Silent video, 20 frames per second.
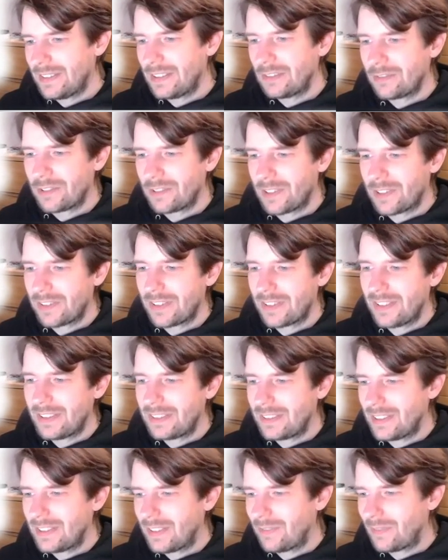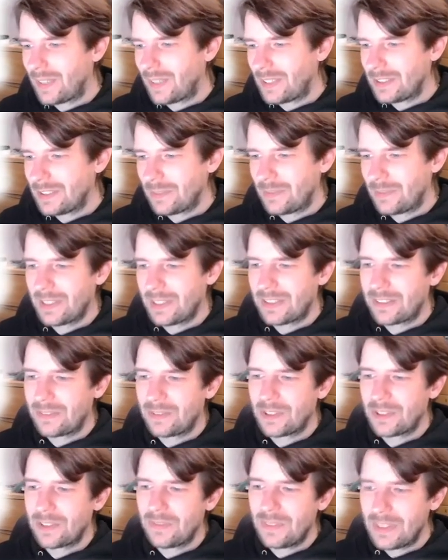inverse ATM multiplex,
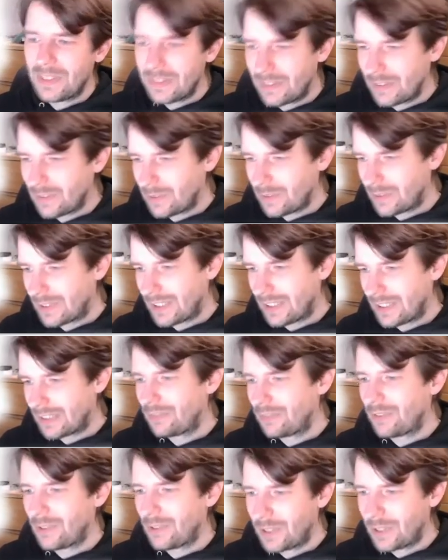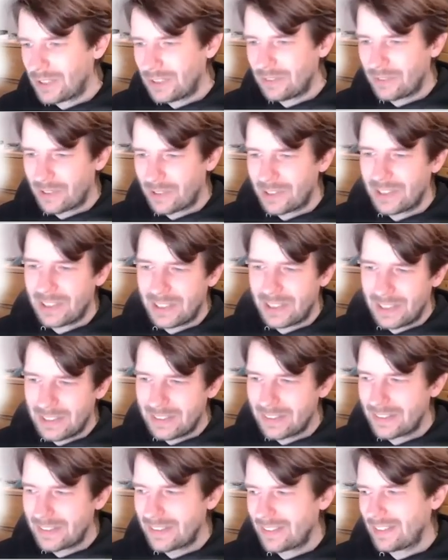which means you take four E1
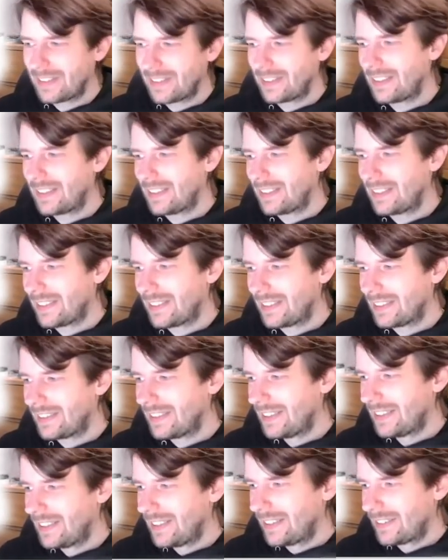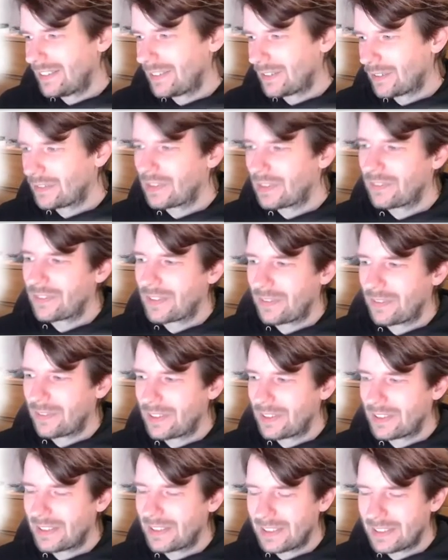lines uh, and then sort of have
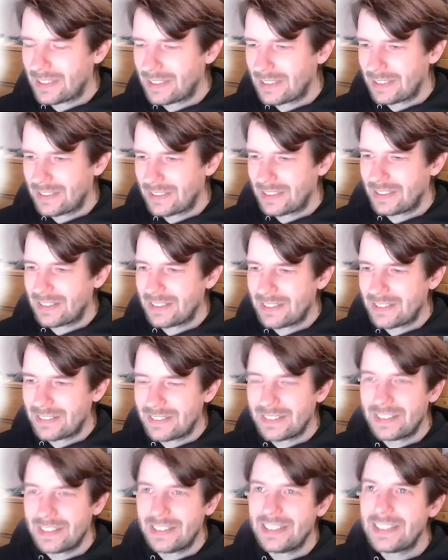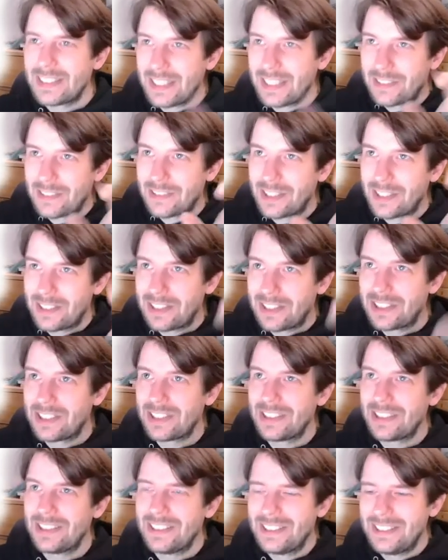something like uh, link
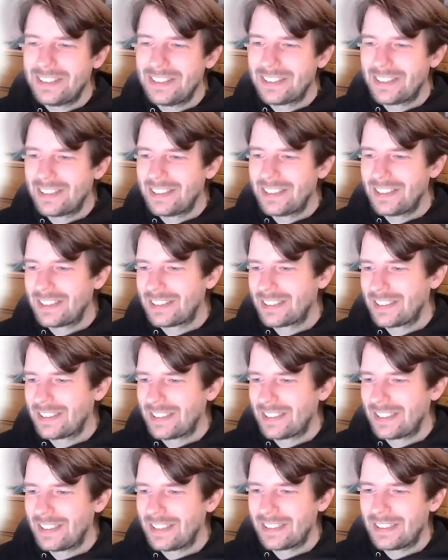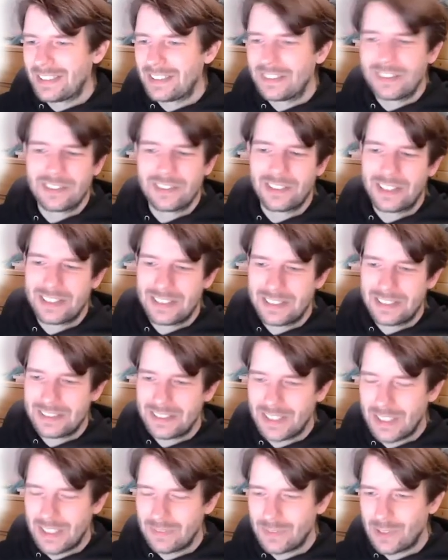aggregation in Ethernet, uh, and then you run
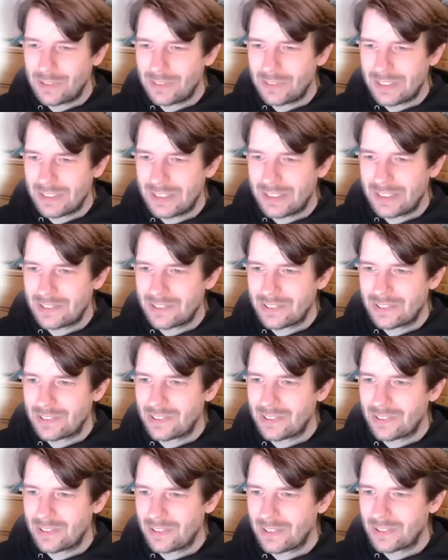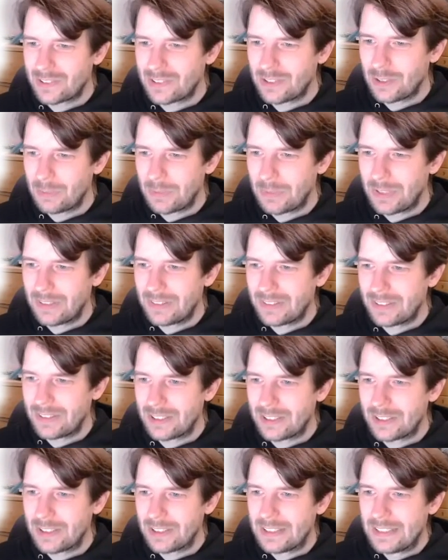ATM over that to, to talk to your base
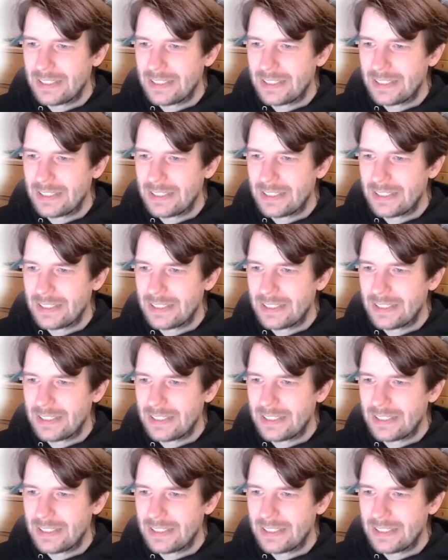station.